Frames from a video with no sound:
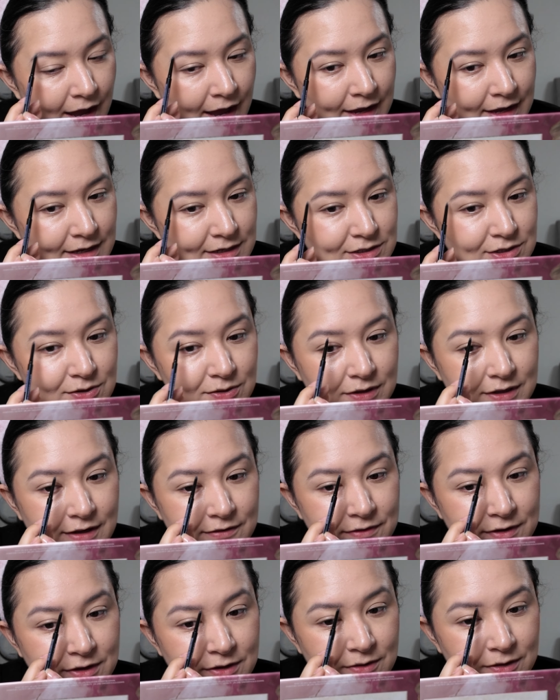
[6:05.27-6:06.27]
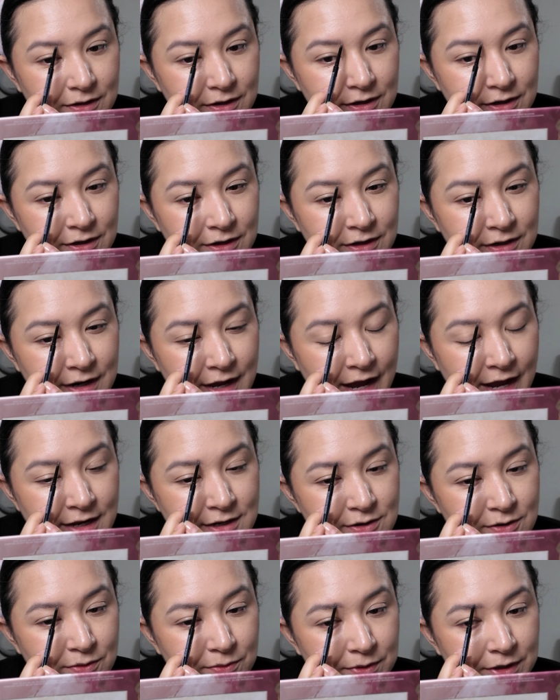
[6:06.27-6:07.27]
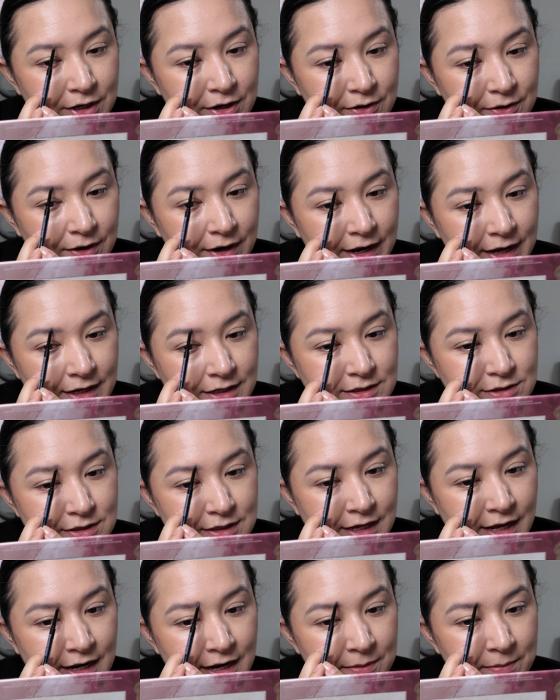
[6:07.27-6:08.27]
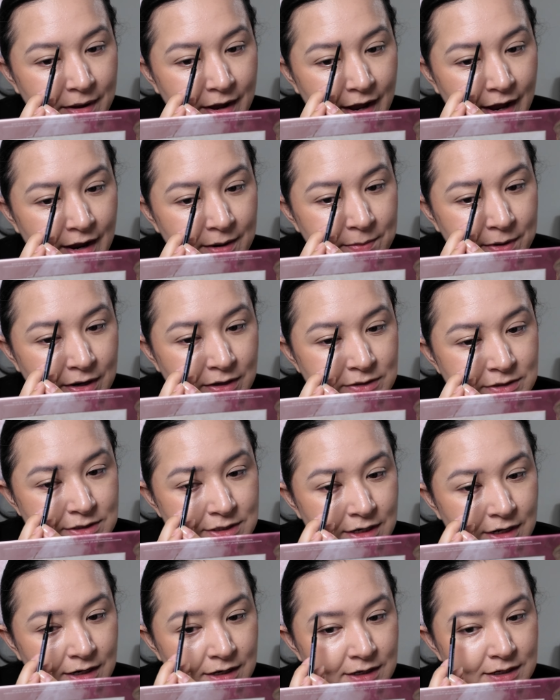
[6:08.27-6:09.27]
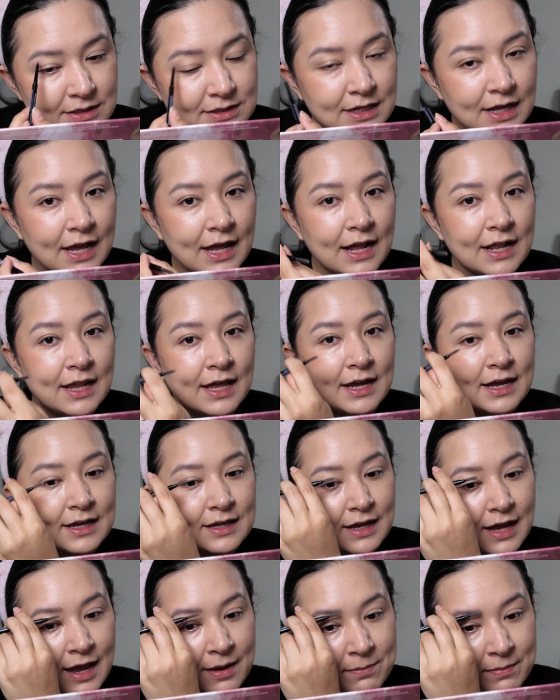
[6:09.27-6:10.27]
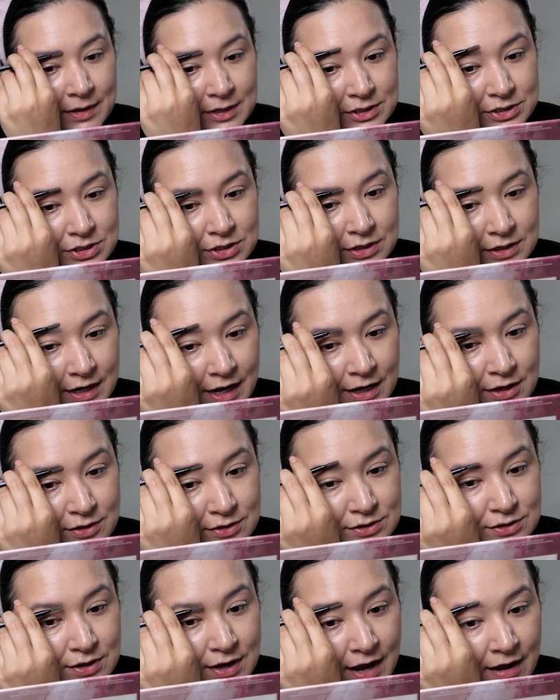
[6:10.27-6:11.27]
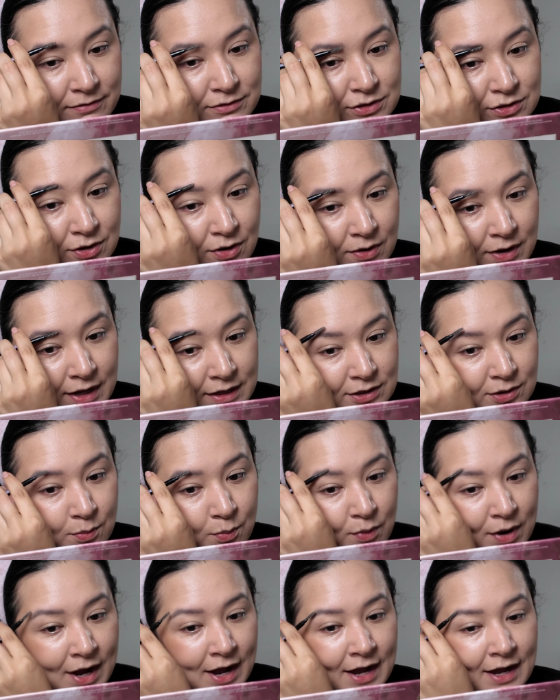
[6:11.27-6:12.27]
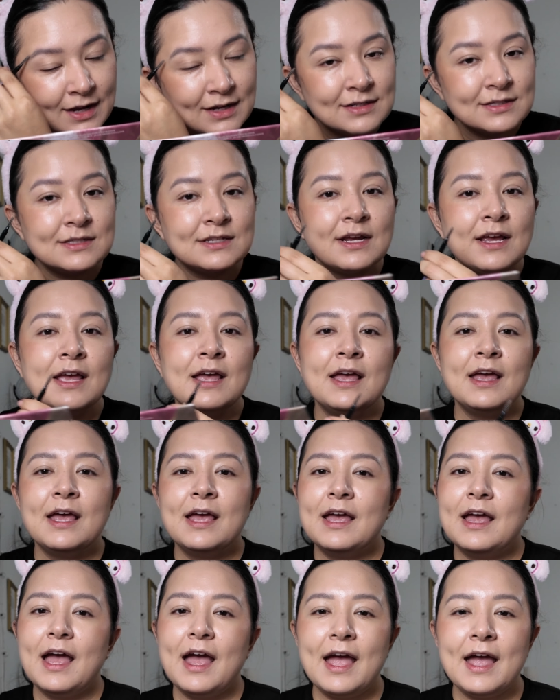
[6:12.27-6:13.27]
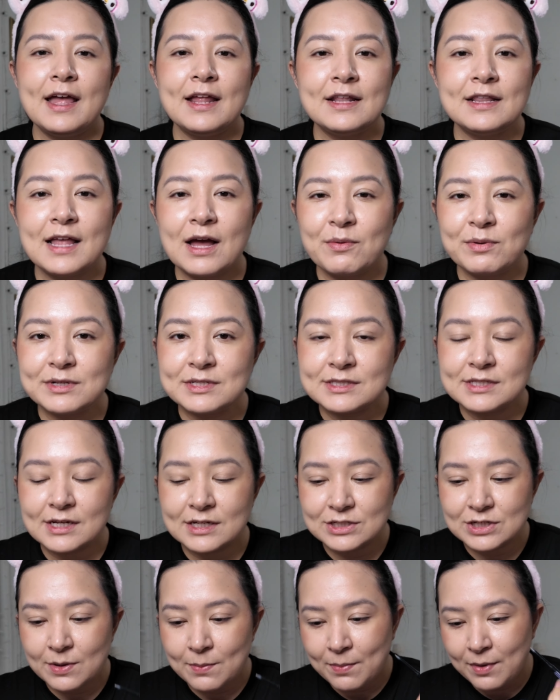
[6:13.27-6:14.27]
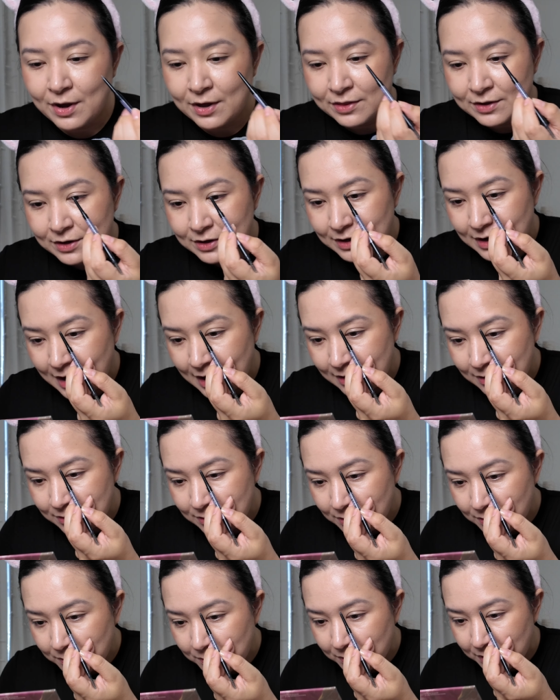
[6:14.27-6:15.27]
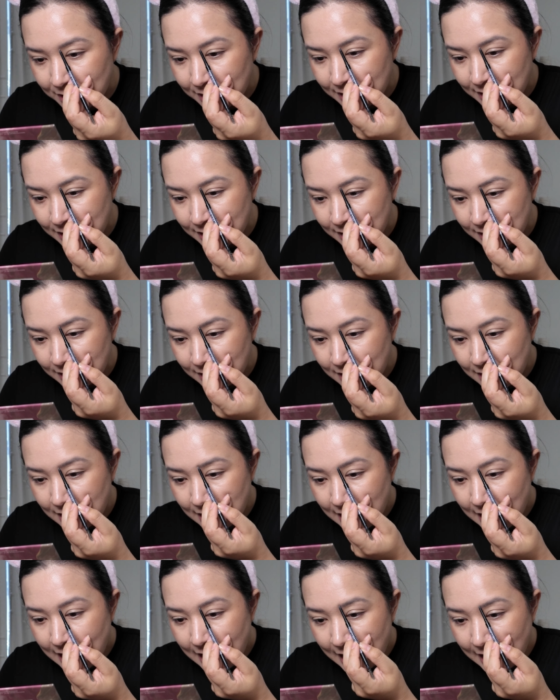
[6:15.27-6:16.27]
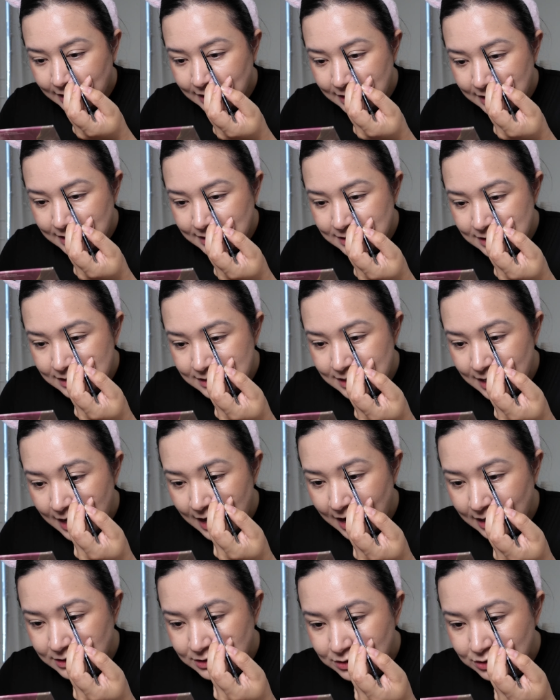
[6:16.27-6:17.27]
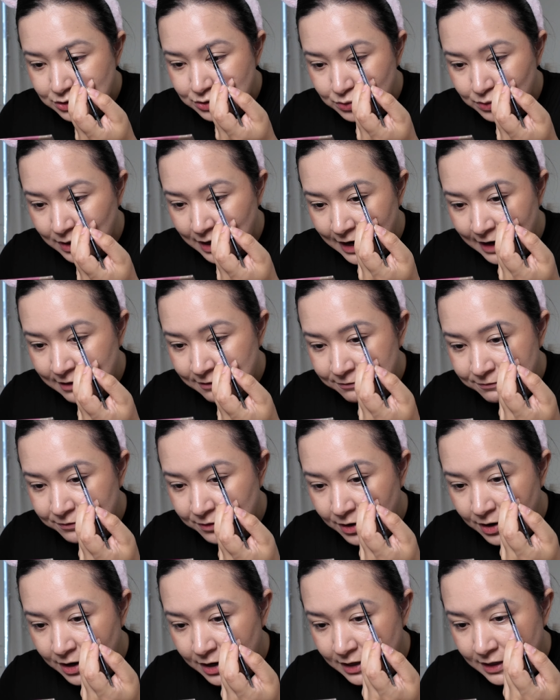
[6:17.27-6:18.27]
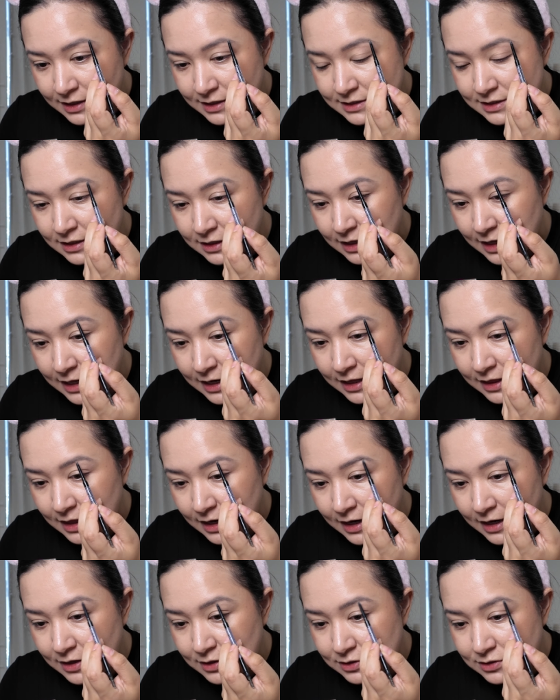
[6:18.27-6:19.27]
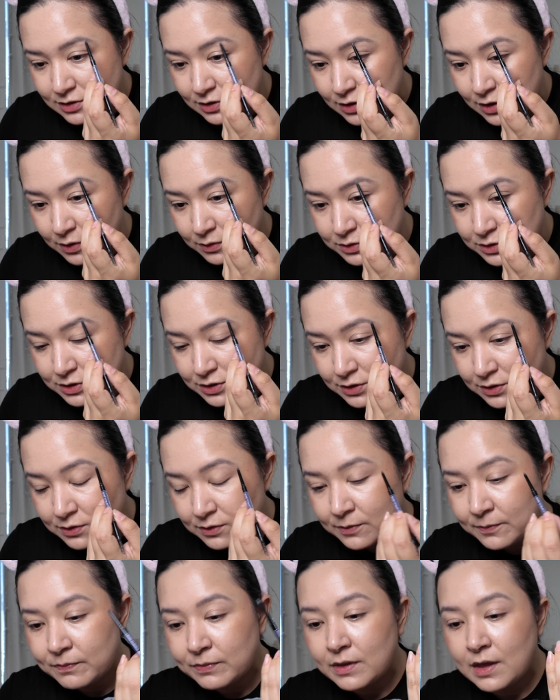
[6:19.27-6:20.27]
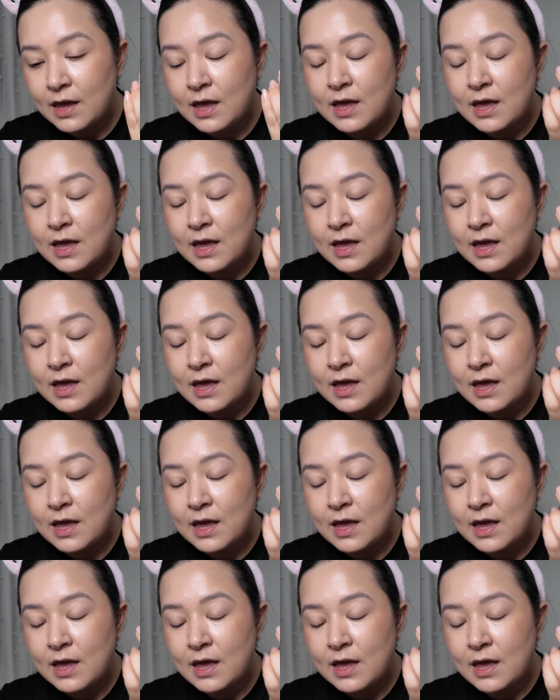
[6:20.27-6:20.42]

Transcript: I guess you live and you learn. I don't regret getting my eyebrows done because, like I mentioned, I used to have to go get them waxed, and that was such a bother. I don't know why. I think it's because I had to drive far, because the lady that I used to go to,